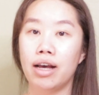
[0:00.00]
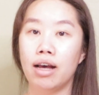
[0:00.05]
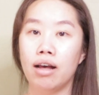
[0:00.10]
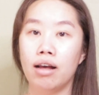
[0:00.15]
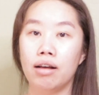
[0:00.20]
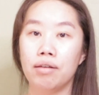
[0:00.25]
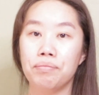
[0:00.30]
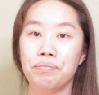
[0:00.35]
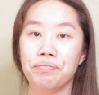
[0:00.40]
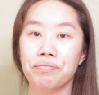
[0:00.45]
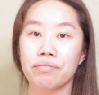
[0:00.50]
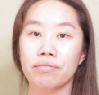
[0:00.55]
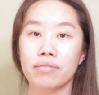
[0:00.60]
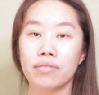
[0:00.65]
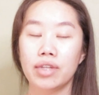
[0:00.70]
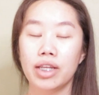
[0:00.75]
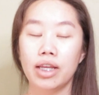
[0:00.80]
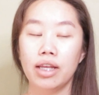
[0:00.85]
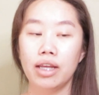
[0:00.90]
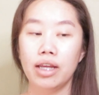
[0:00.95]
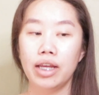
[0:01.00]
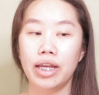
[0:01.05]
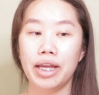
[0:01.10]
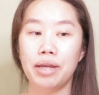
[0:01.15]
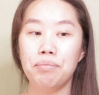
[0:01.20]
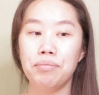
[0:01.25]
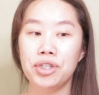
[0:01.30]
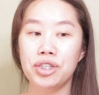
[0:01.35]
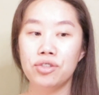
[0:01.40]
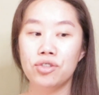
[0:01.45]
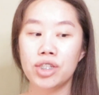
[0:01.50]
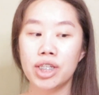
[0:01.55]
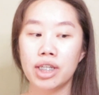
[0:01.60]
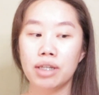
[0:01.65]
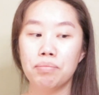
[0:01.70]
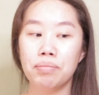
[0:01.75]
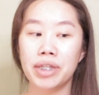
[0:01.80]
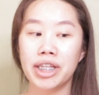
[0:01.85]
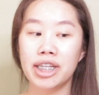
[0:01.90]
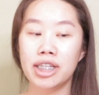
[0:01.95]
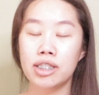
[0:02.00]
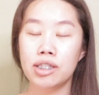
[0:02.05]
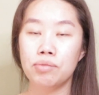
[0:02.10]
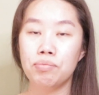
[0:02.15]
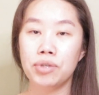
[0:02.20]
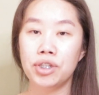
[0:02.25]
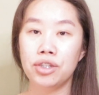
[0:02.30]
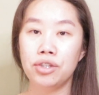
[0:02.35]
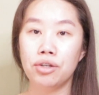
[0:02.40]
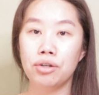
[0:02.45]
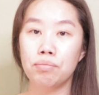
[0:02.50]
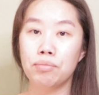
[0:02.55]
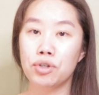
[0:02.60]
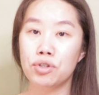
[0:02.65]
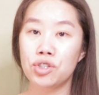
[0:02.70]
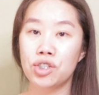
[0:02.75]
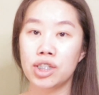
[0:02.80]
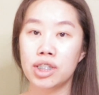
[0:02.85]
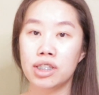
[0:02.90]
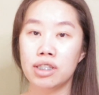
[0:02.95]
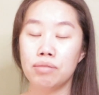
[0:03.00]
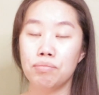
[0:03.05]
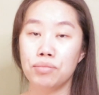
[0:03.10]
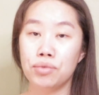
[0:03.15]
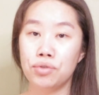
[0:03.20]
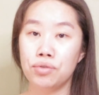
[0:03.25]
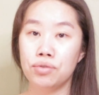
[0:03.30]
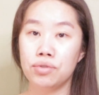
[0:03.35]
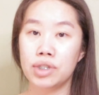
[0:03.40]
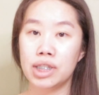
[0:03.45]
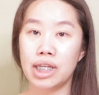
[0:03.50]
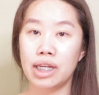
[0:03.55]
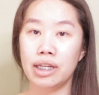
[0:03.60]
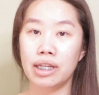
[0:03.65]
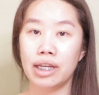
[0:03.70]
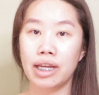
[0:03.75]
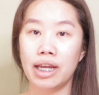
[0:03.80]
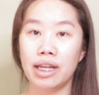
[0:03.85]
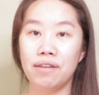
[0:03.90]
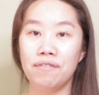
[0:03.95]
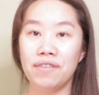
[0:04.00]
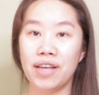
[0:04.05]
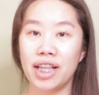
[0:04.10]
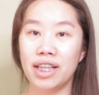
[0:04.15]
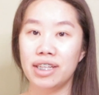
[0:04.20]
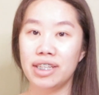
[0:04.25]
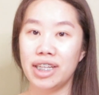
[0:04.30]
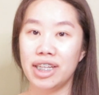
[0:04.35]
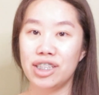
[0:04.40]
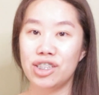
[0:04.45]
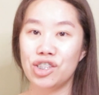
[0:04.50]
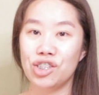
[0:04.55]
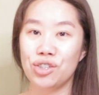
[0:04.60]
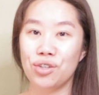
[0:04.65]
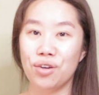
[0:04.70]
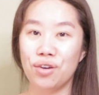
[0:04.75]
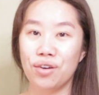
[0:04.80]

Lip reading: And music plays with your emotions and moods, and it kind of validates